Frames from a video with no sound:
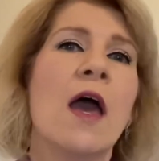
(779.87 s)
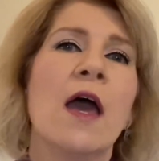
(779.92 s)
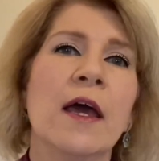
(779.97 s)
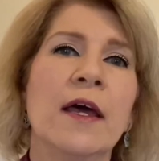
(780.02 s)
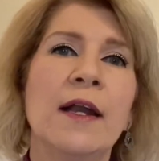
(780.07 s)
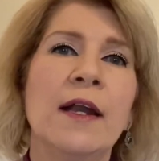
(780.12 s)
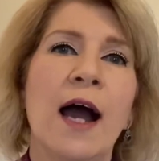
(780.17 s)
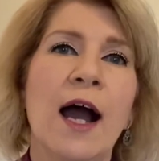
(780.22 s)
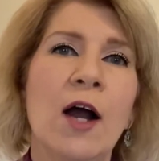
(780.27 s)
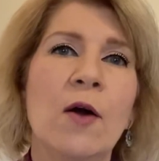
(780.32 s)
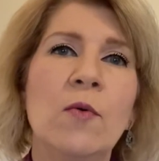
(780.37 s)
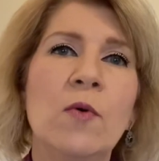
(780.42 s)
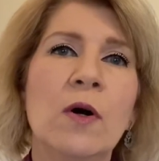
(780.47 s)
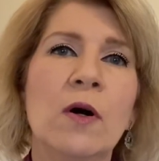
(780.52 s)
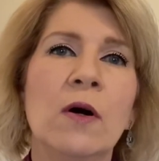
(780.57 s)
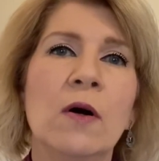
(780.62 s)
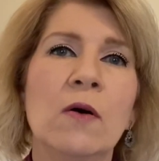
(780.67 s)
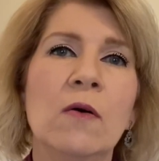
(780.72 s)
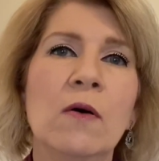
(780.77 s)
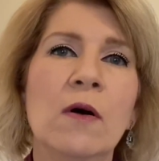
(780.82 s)
And I
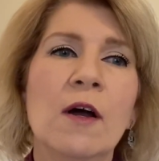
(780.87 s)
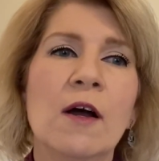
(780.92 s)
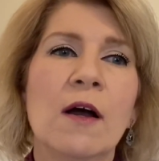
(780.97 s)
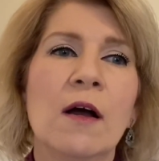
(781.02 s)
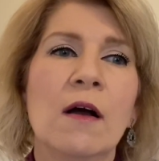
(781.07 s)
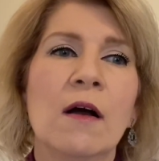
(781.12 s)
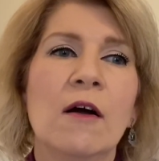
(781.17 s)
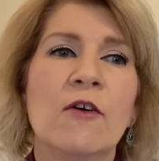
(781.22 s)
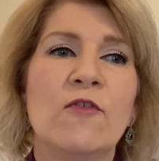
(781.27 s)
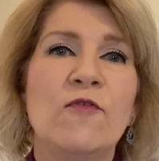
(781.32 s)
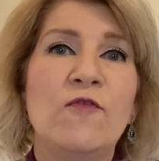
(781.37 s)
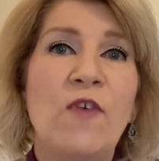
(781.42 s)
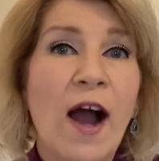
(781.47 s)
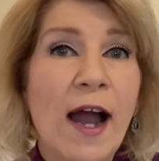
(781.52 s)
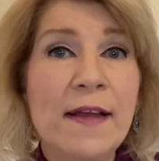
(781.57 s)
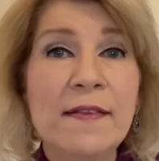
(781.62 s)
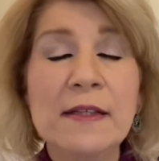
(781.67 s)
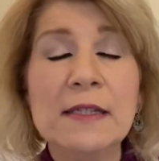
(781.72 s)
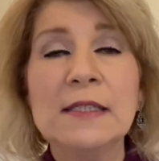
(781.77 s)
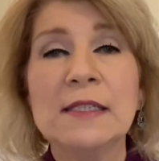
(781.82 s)
will
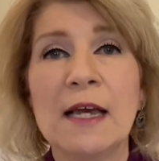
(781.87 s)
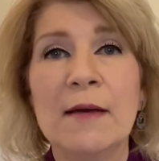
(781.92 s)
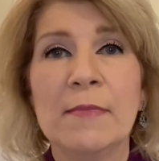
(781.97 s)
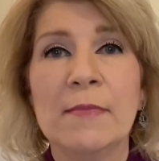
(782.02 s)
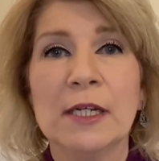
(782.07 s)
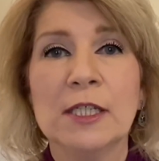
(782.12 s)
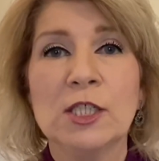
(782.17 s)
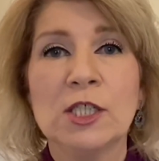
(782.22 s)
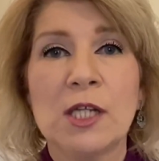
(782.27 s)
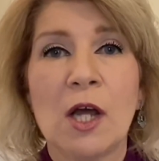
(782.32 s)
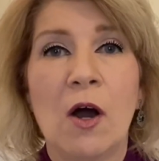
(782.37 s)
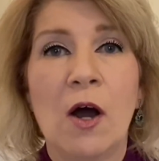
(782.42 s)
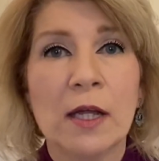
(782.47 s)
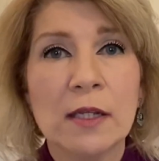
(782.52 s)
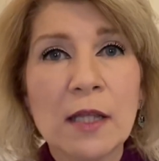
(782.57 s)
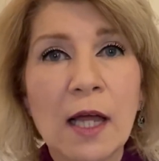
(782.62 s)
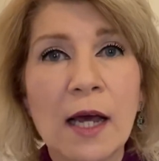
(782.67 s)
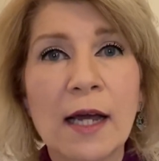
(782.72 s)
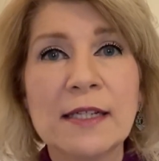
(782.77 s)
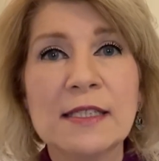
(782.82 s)
find this image
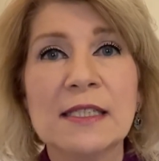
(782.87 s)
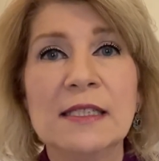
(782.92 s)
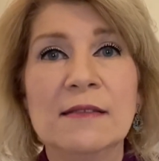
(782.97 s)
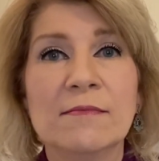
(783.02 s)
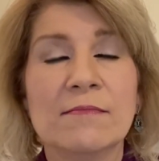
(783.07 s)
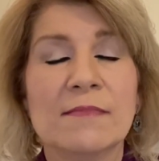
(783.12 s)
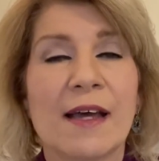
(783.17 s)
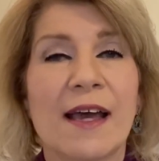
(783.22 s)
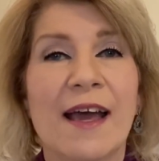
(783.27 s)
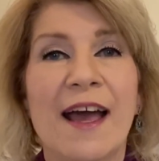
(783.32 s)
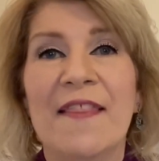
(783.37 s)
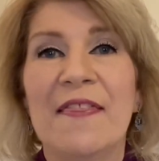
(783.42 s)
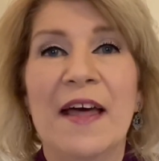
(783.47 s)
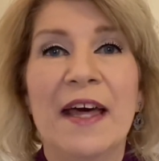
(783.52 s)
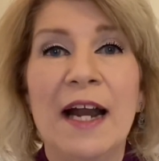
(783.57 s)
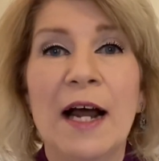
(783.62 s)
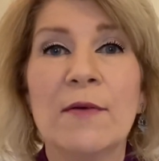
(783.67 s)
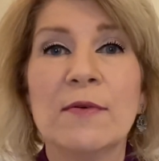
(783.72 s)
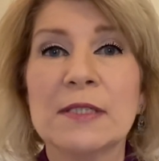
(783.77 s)
online, and then I will